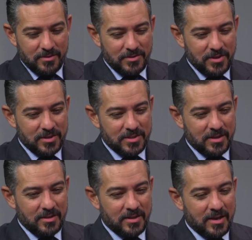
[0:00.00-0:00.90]
things
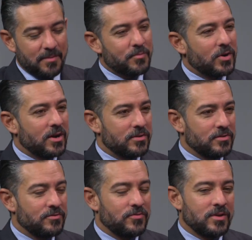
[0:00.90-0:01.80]
that, that I'm proud
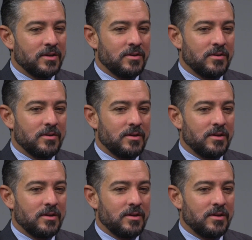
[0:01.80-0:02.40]
of uh,